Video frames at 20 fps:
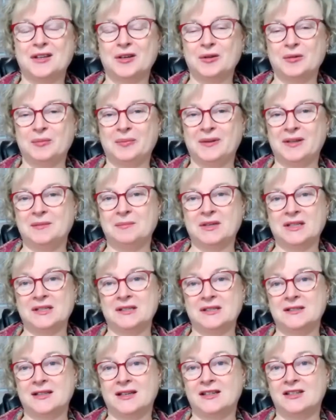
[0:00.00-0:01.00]
opening
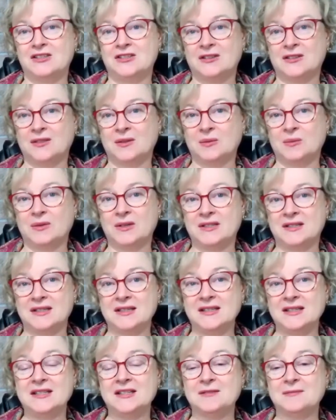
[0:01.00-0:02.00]
meditation that we
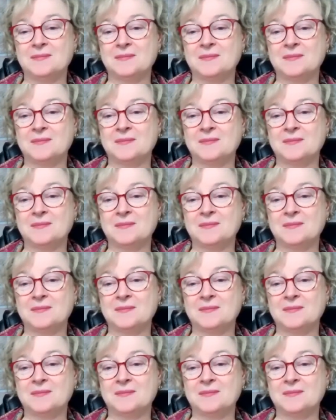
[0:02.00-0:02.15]
did.